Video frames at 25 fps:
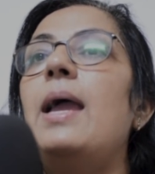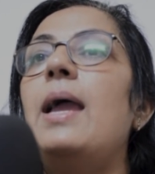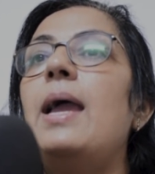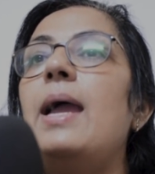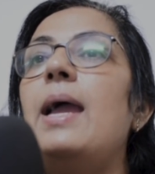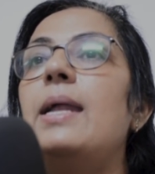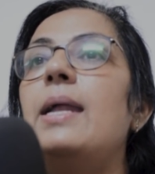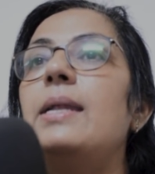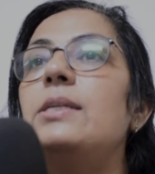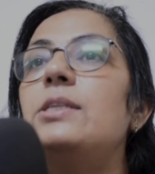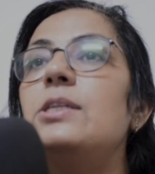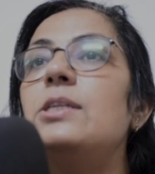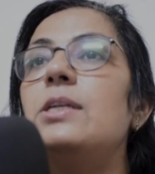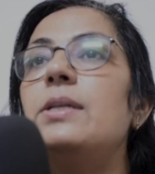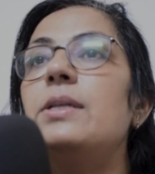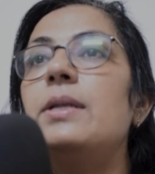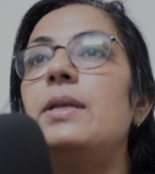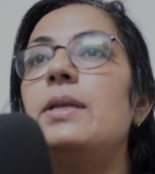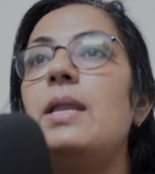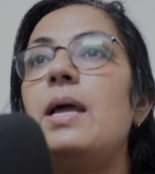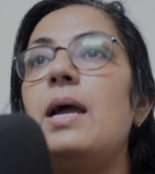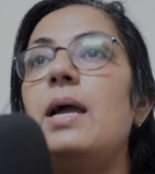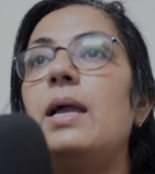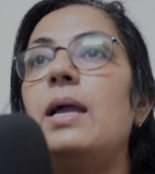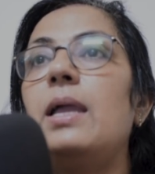And
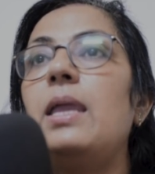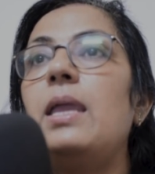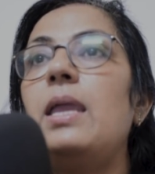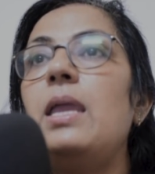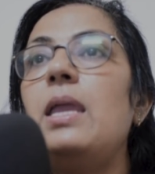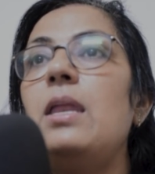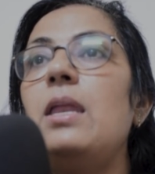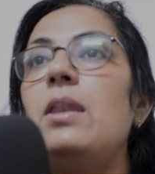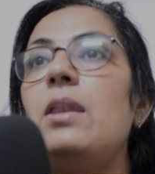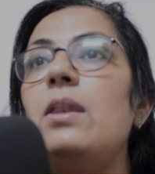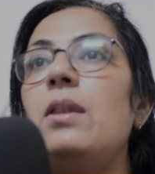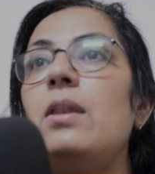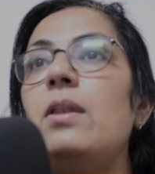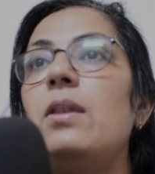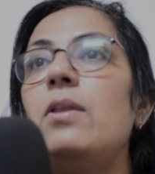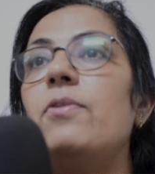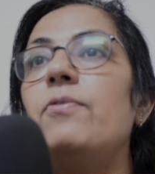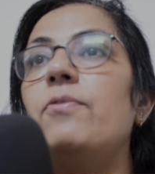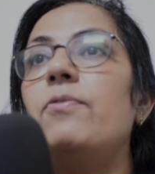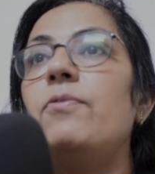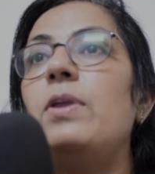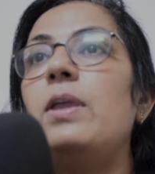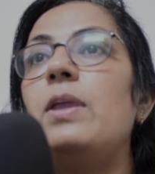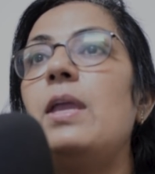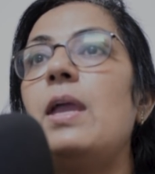children, again
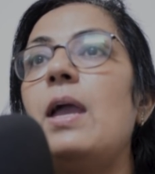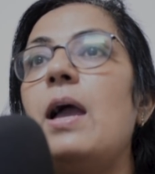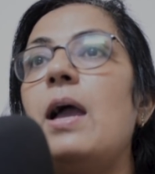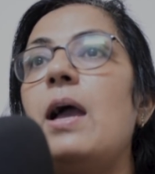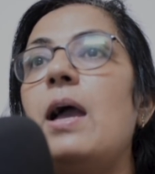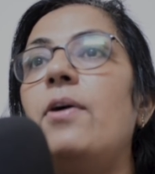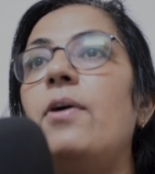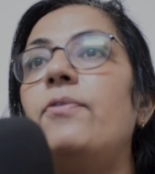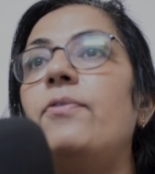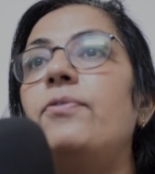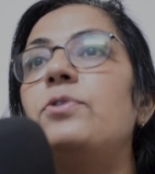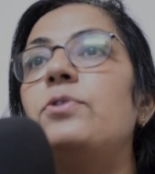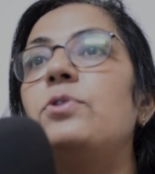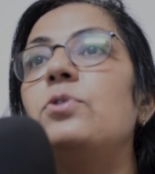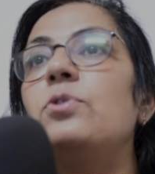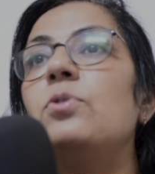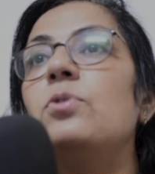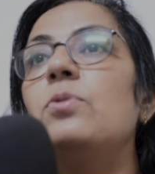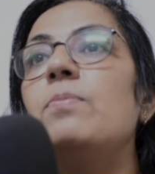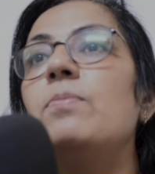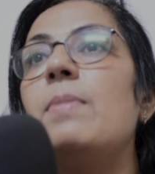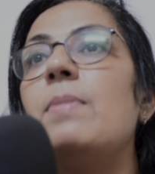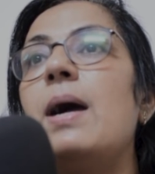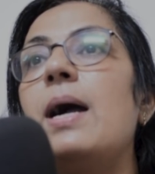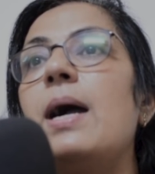we have to
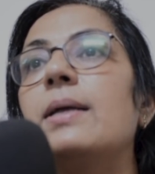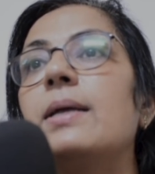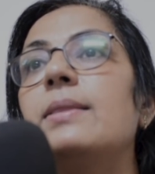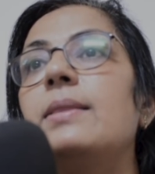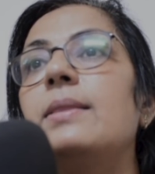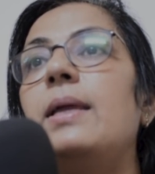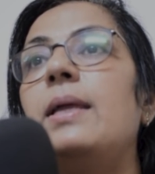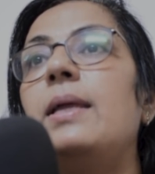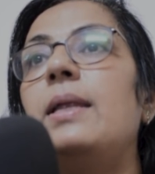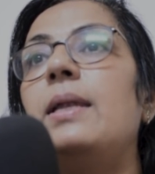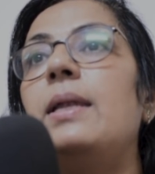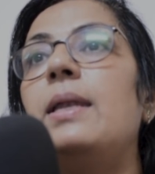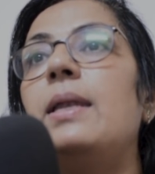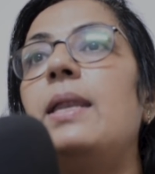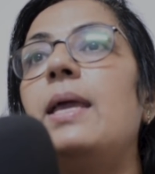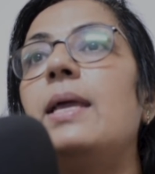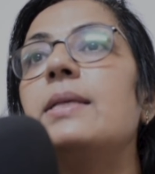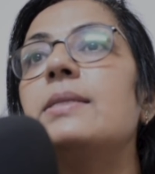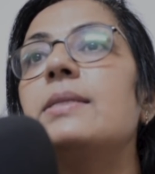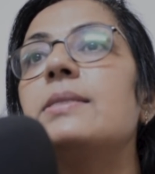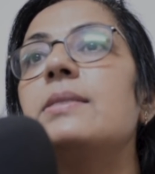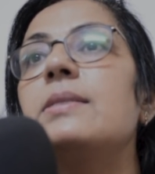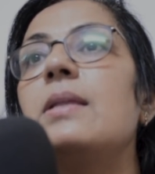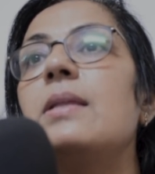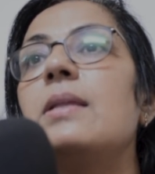mark the
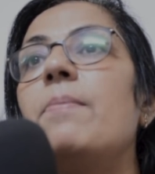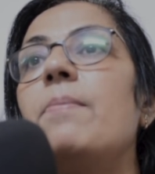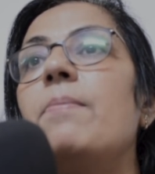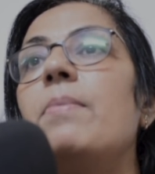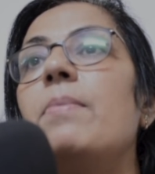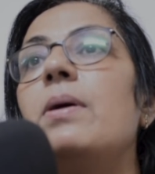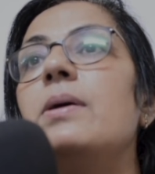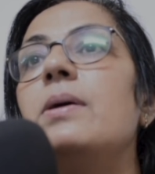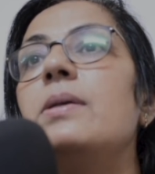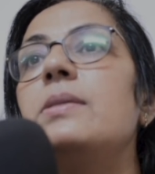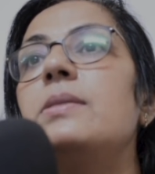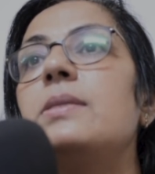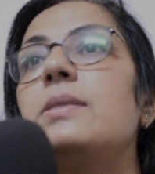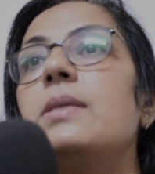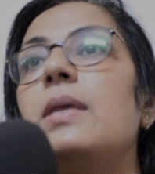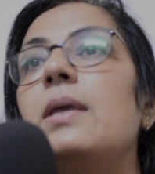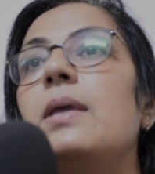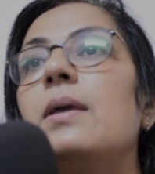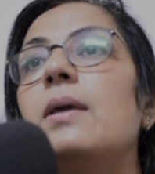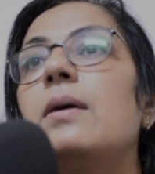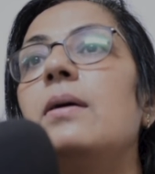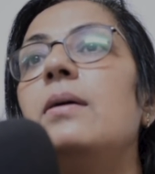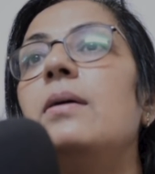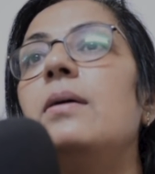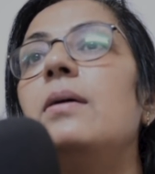index numbers
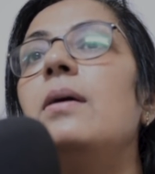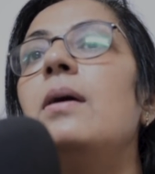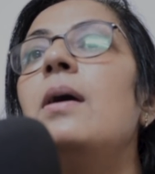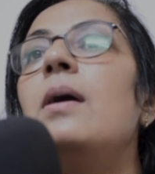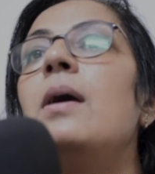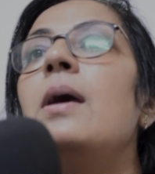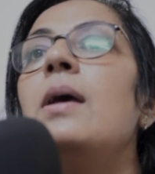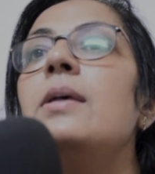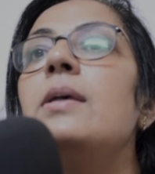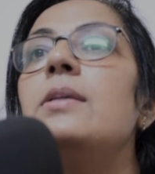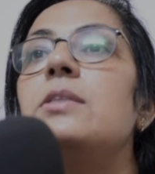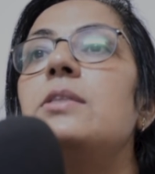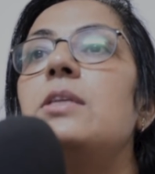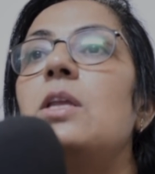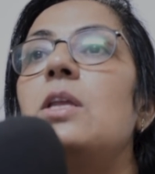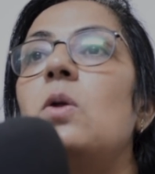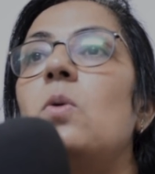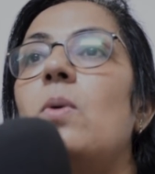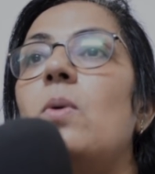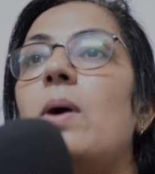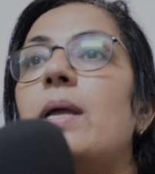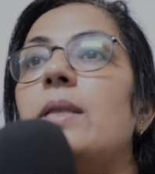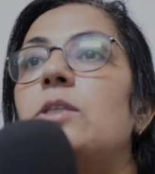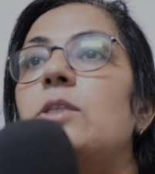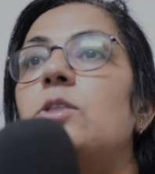here. 0,
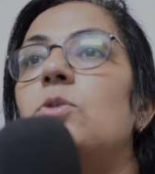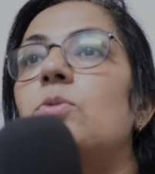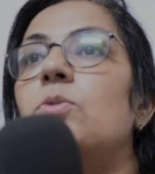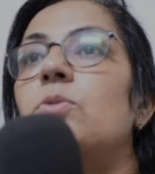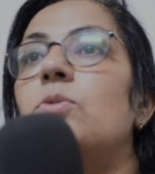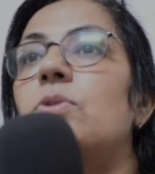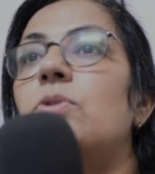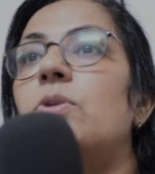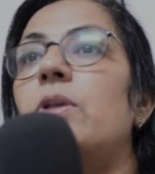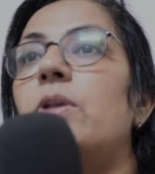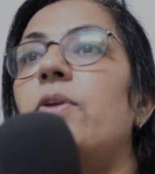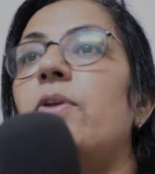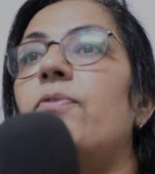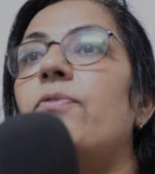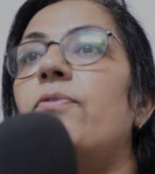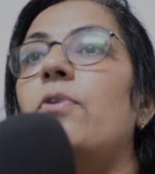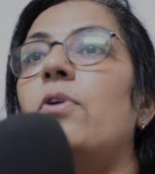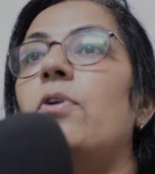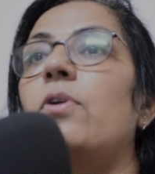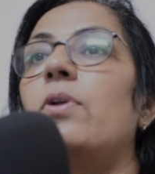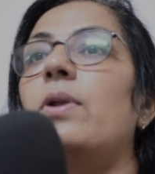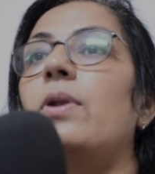1, 2, 3, 4.